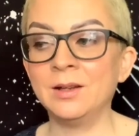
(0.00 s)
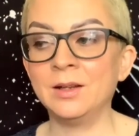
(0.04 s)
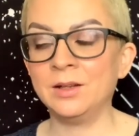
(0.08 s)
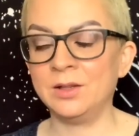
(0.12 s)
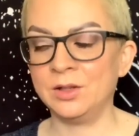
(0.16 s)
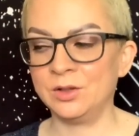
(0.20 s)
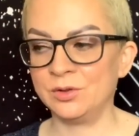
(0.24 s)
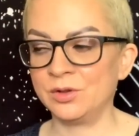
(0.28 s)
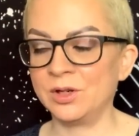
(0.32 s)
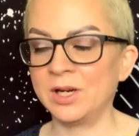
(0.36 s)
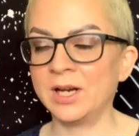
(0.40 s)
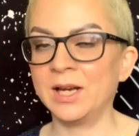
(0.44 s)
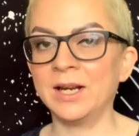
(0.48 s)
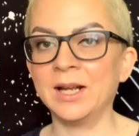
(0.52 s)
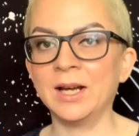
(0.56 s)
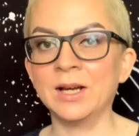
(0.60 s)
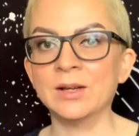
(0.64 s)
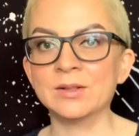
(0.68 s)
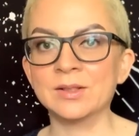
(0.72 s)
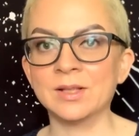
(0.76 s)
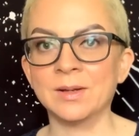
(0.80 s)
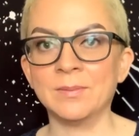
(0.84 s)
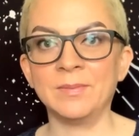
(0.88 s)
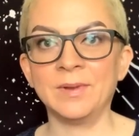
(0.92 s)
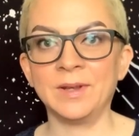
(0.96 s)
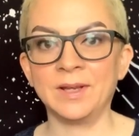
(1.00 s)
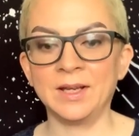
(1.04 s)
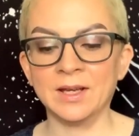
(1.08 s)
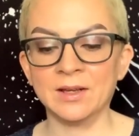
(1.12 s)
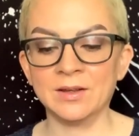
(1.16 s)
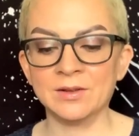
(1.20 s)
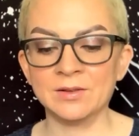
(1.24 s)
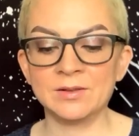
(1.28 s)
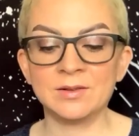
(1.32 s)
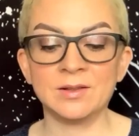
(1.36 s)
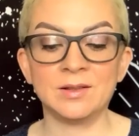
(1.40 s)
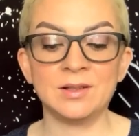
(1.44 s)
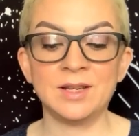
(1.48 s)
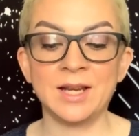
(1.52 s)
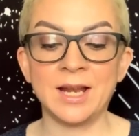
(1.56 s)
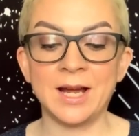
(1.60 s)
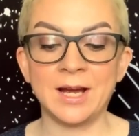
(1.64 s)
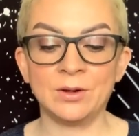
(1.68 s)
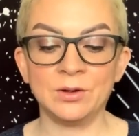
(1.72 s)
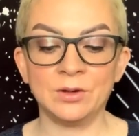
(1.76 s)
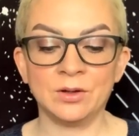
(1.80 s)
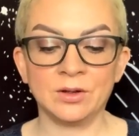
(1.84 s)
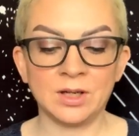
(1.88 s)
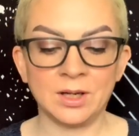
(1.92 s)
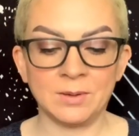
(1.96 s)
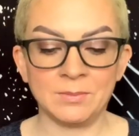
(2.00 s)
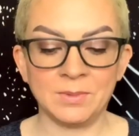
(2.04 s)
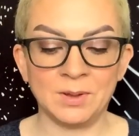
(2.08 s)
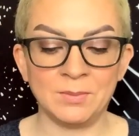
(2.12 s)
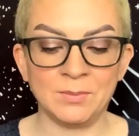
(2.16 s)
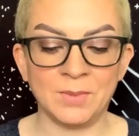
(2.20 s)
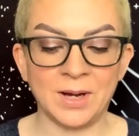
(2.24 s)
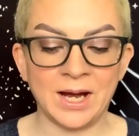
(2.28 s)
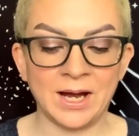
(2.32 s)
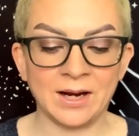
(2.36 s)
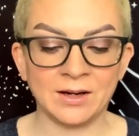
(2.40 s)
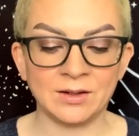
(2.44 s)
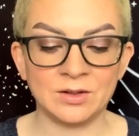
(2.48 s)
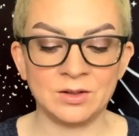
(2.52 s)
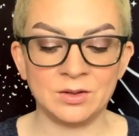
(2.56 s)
You tried out something else and now you're coming back